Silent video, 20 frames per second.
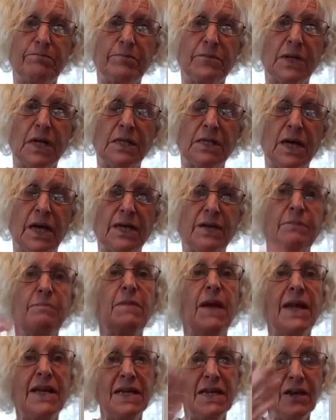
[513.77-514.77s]
like
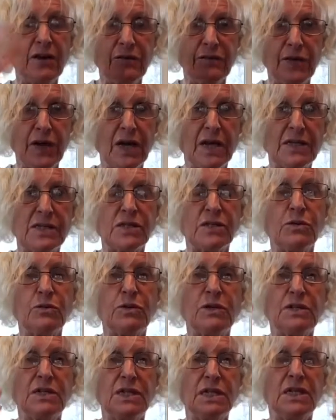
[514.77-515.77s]
many of us who
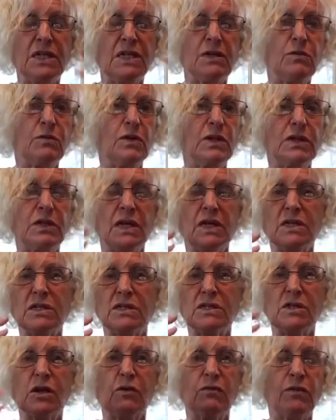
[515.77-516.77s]
are dealing with
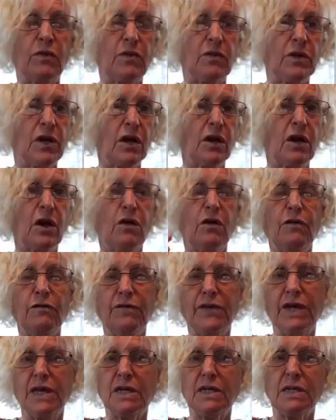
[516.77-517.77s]
this corona
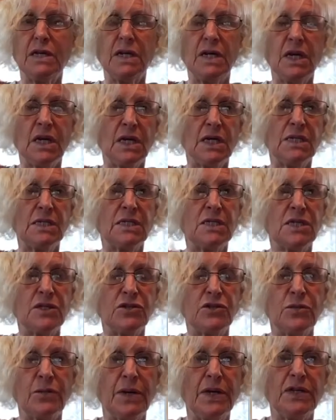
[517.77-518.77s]
COVID
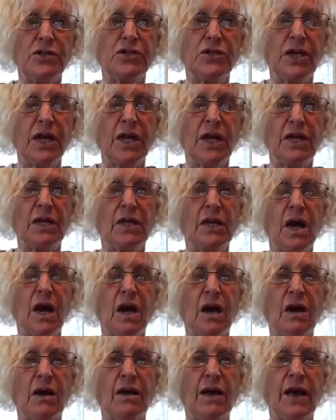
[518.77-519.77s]
situation,
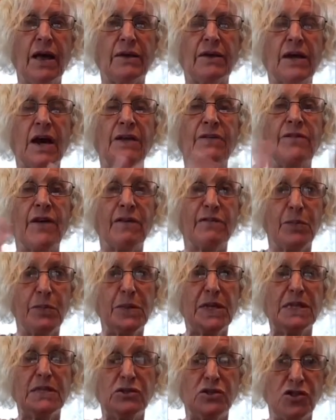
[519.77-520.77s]
kind of have
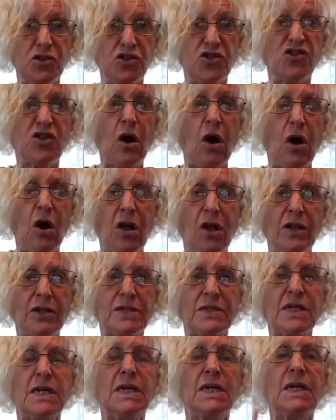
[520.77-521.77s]
been stalled
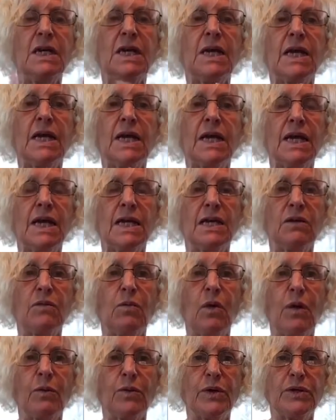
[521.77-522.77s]
in
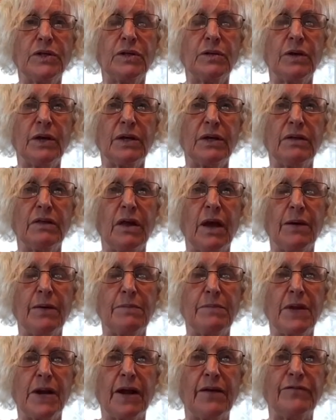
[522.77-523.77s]
what we're doing. I
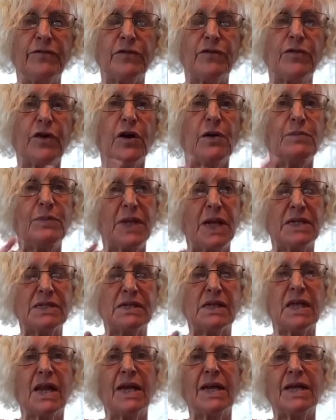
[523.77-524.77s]
mean, I feel very blessed
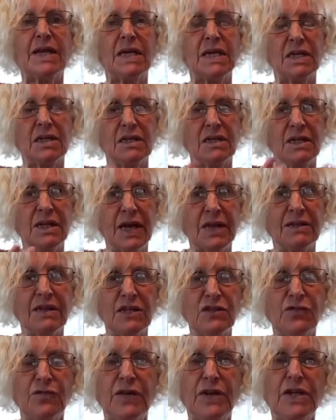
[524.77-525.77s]
that I can get
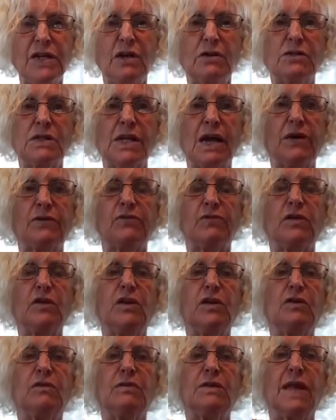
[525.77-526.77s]
these videos out to
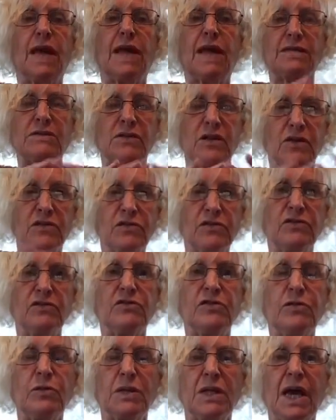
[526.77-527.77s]
you, and that has nothing to
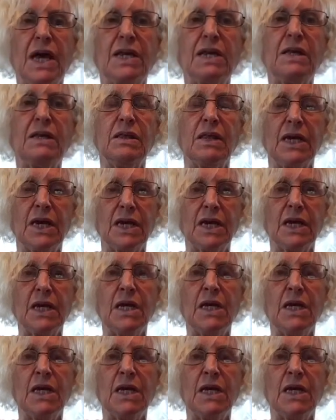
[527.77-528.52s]
do with anything.